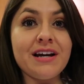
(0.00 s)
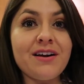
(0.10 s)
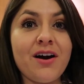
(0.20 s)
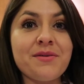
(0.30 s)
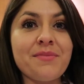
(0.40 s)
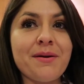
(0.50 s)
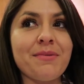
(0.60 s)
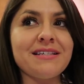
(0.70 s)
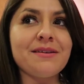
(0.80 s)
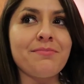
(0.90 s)
it on my
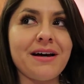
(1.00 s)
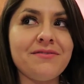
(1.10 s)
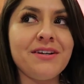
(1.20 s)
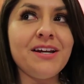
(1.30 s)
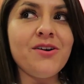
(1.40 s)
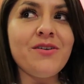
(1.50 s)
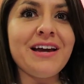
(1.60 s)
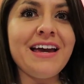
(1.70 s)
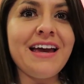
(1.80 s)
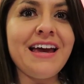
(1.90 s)
mazapan
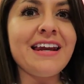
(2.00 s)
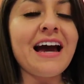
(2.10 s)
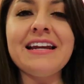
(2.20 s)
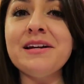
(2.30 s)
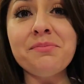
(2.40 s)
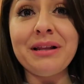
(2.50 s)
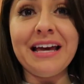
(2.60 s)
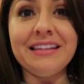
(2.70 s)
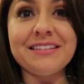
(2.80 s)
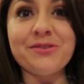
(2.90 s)
video and I didn't
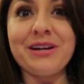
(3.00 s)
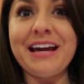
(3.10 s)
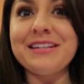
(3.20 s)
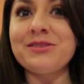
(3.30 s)
plan this, okay?